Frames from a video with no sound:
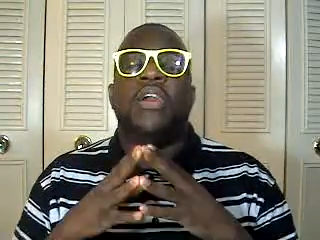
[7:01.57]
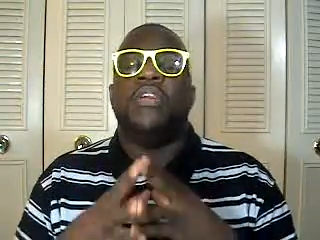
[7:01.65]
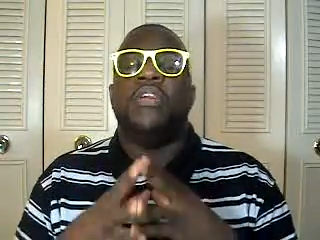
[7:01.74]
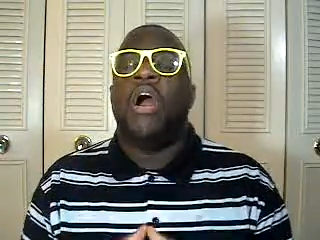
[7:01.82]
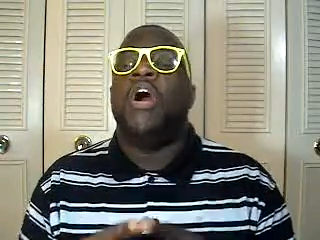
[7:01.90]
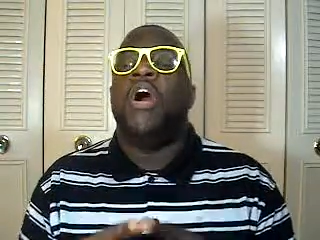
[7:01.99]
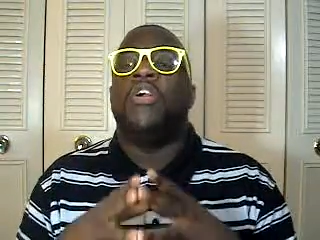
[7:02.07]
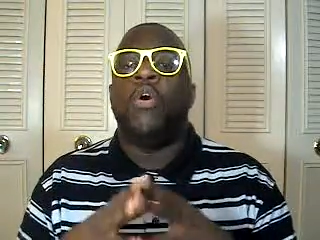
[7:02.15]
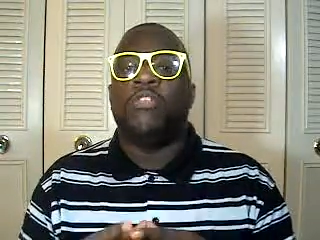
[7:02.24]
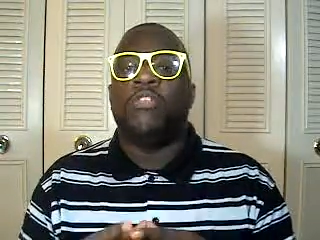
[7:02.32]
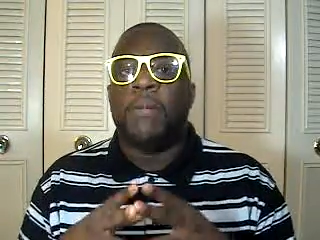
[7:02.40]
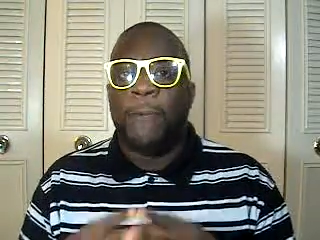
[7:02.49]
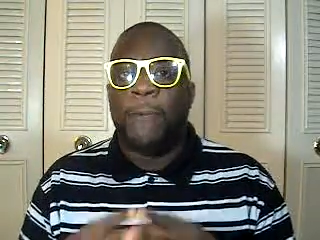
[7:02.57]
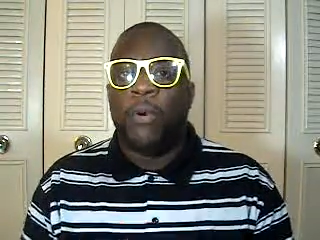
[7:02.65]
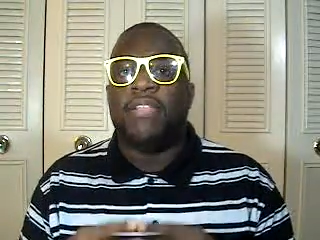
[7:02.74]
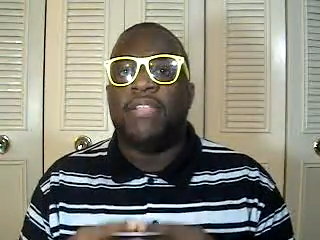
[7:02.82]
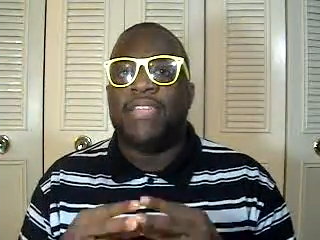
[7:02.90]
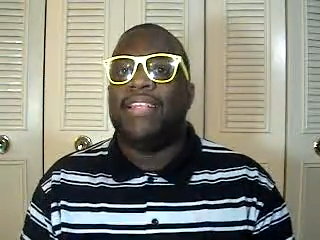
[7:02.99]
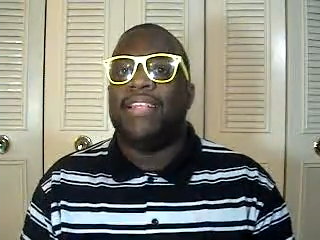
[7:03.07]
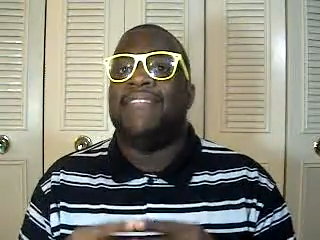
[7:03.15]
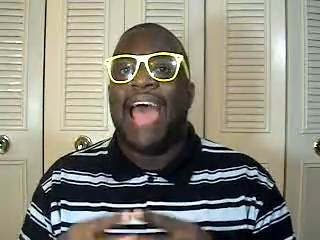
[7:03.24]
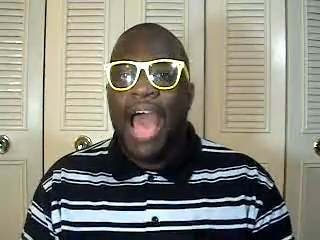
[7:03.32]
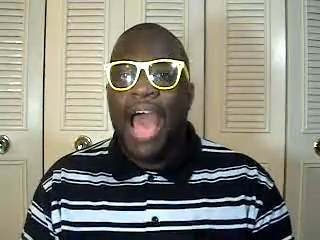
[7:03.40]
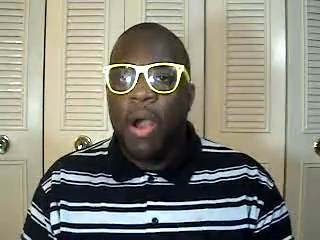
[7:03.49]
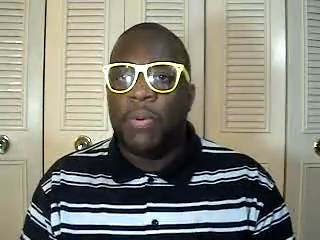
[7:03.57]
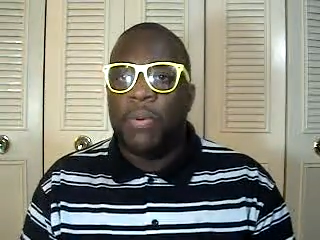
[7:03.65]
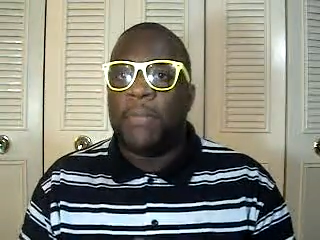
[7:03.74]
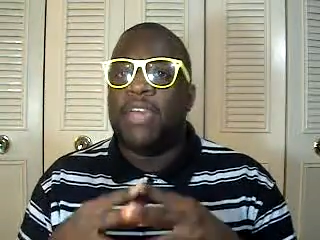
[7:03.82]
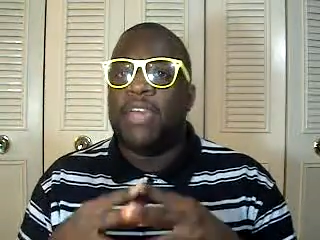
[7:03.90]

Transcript: Y'all go support Tina's album.